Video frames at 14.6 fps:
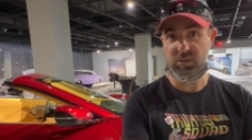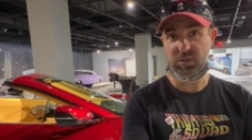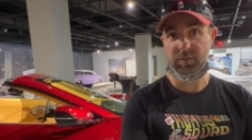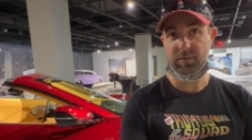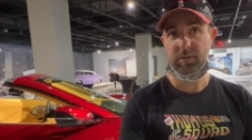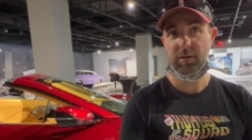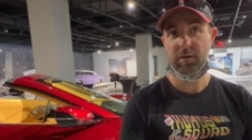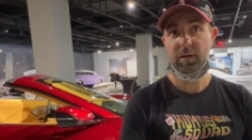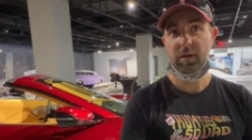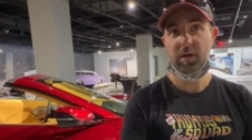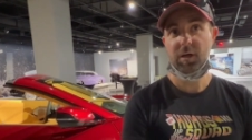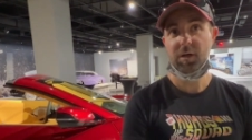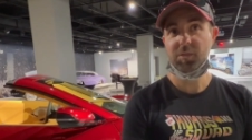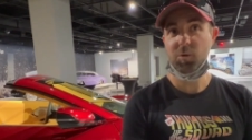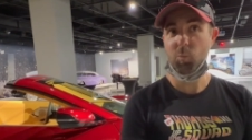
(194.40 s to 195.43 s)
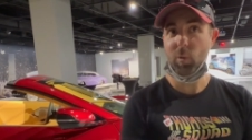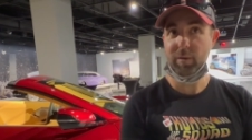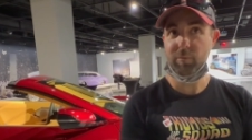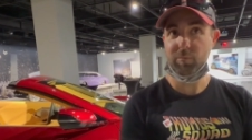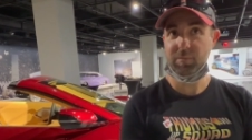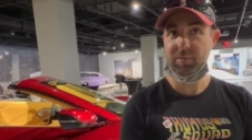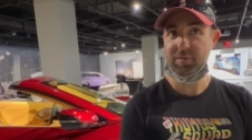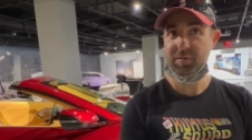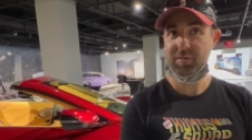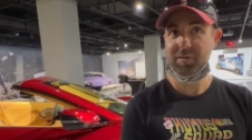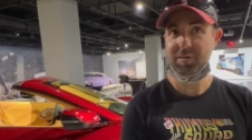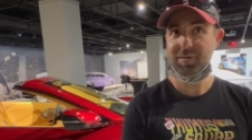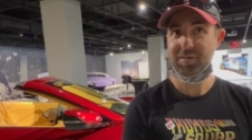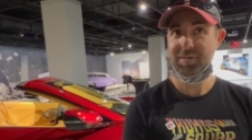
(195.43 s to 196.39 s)
The weight reduction. That was a
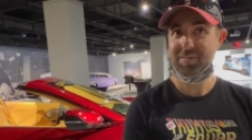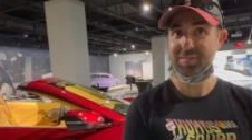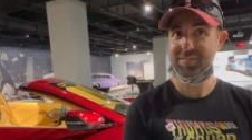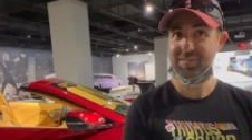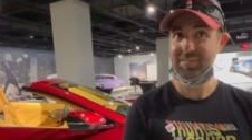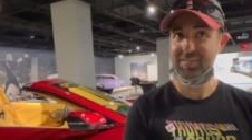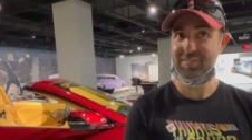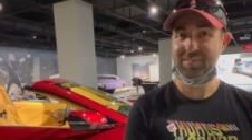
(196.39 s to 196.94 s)
shocker, man.